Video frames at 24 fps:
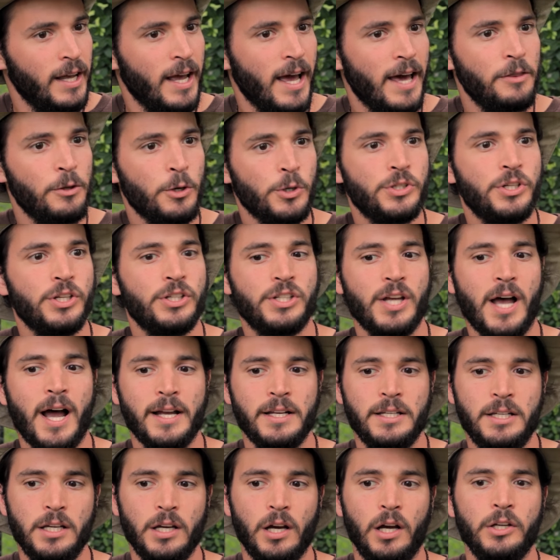And there's this
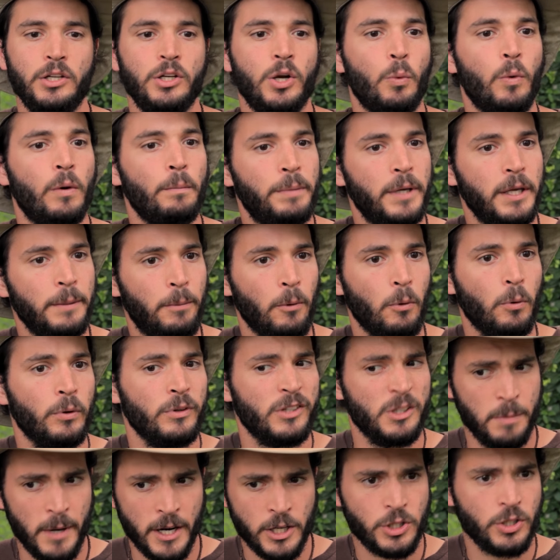idea, you know, when people,
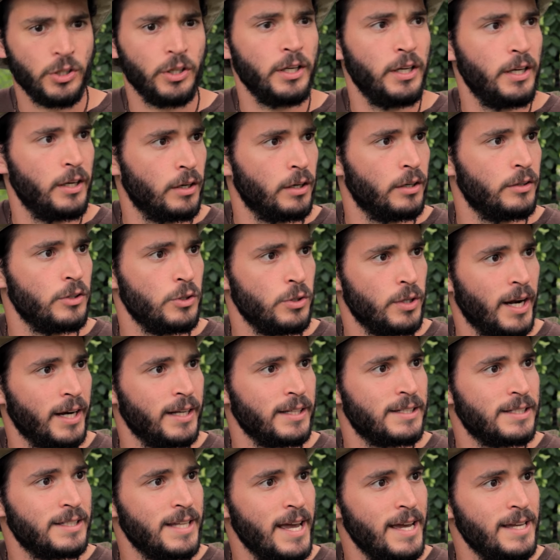especially here in the
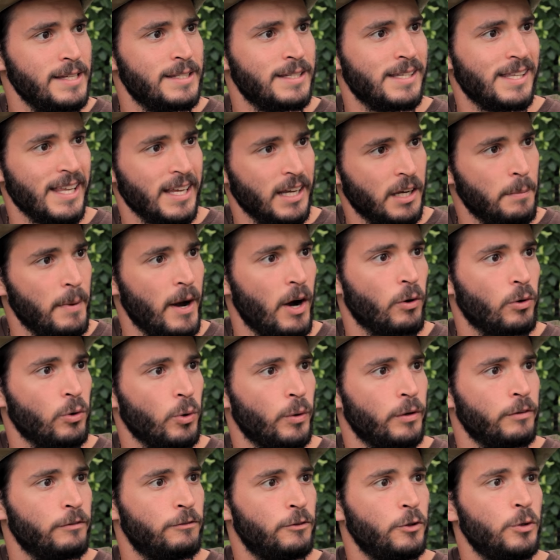United States, think about
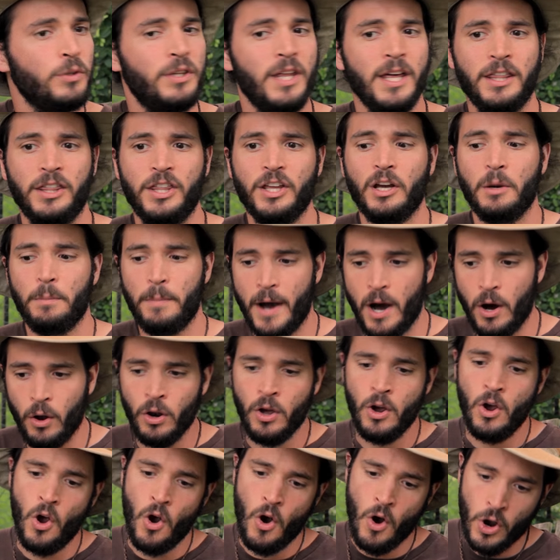growing food, they think about,
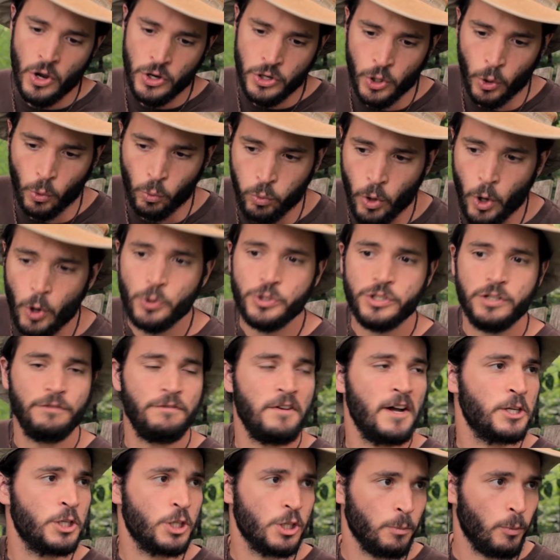you know, rows of
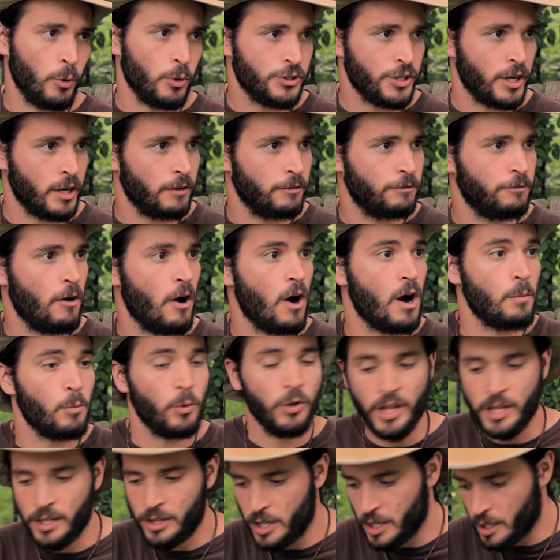vegetables on a farm,
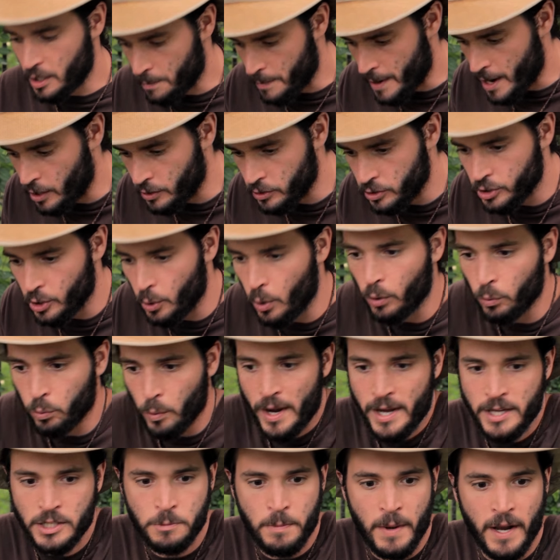or they think about, you know, a
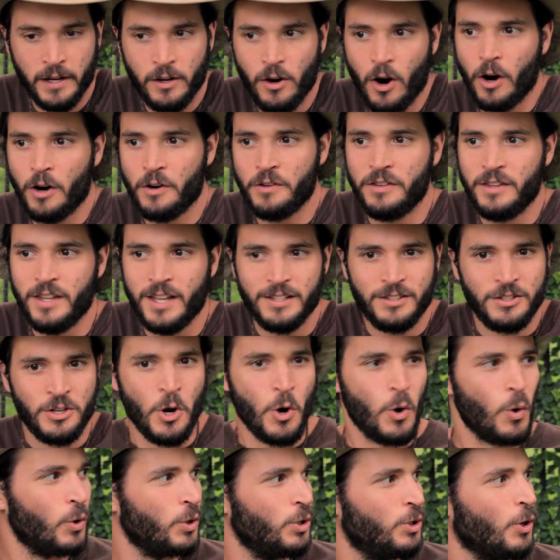raised bed garden that's,
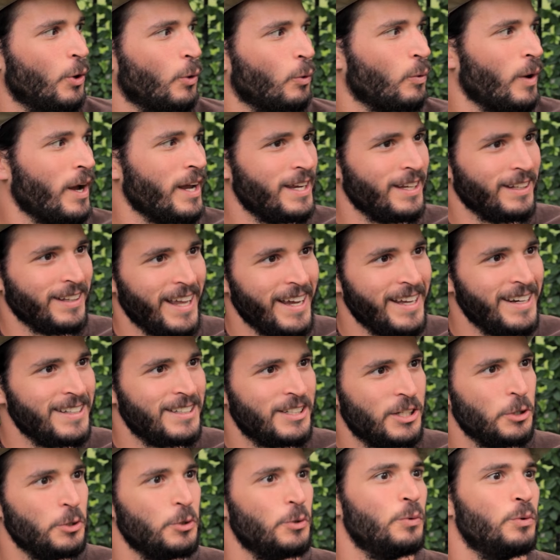you know,
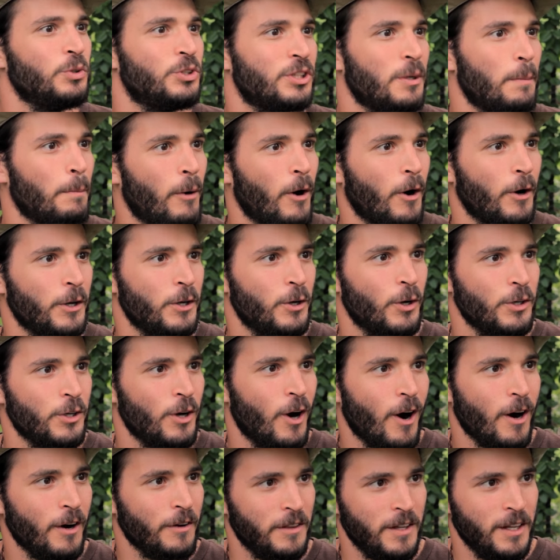regulated to some part of your
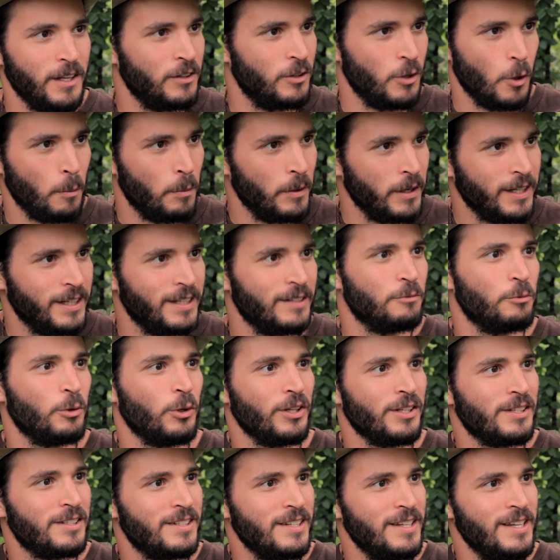yard that nobody can
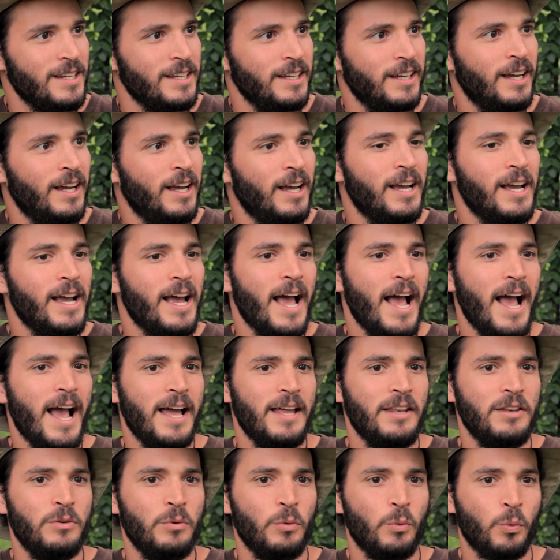really see.
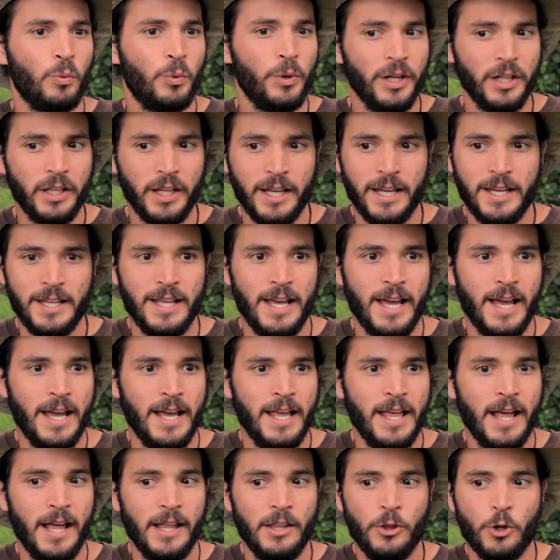And really,
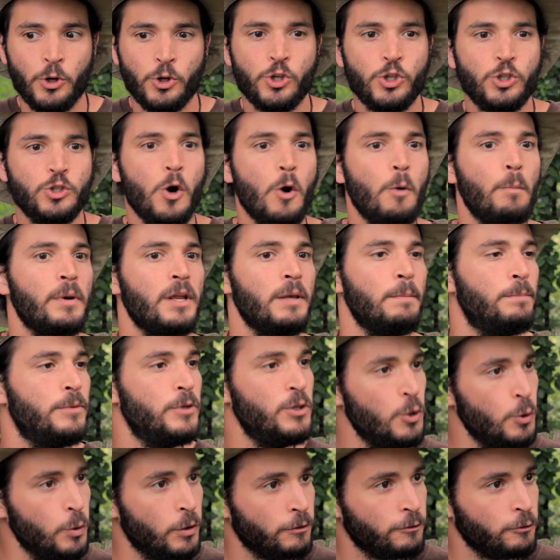there's so many
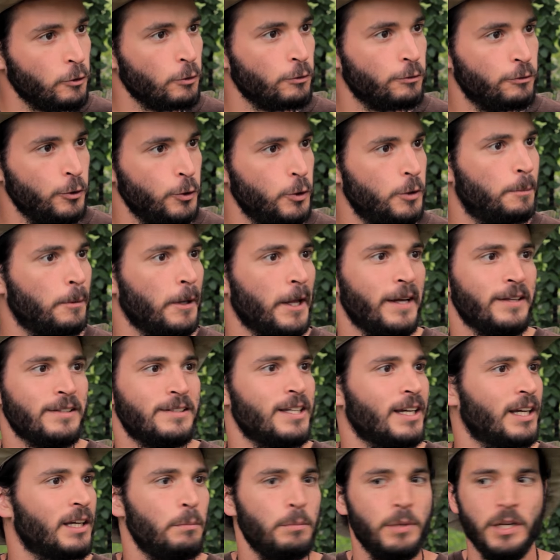beautiful food
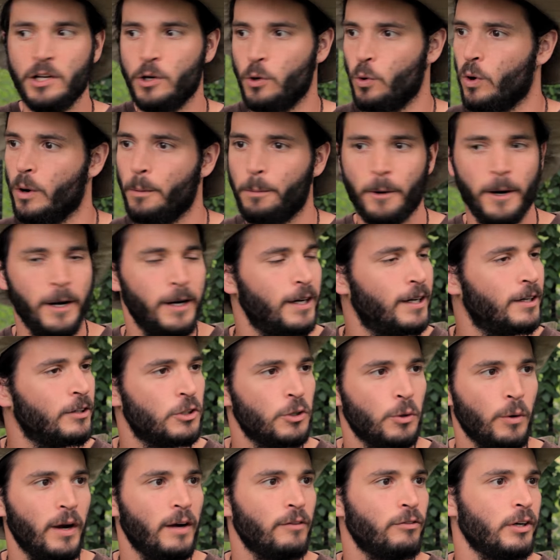plants that can be incorporated
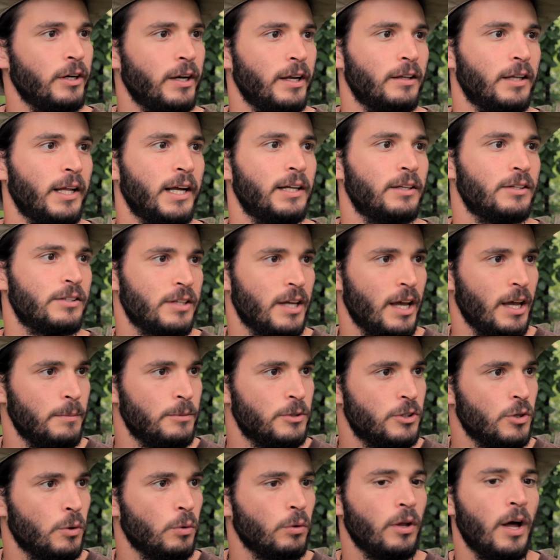into our everyday
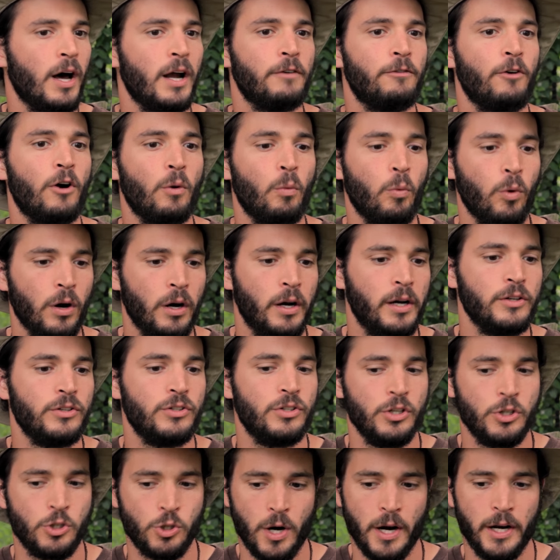landscapes. So a lot of our work
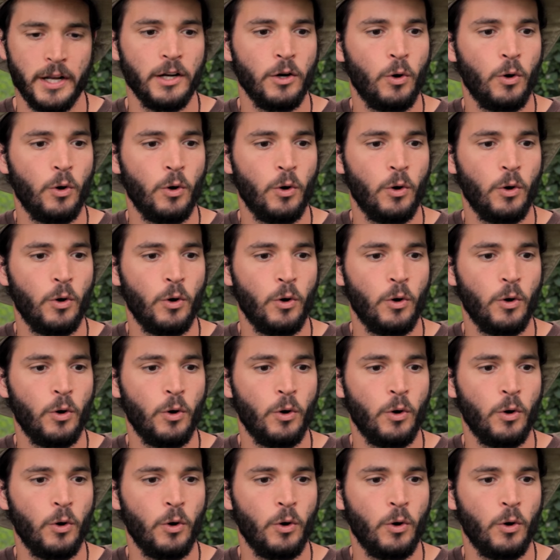is to try to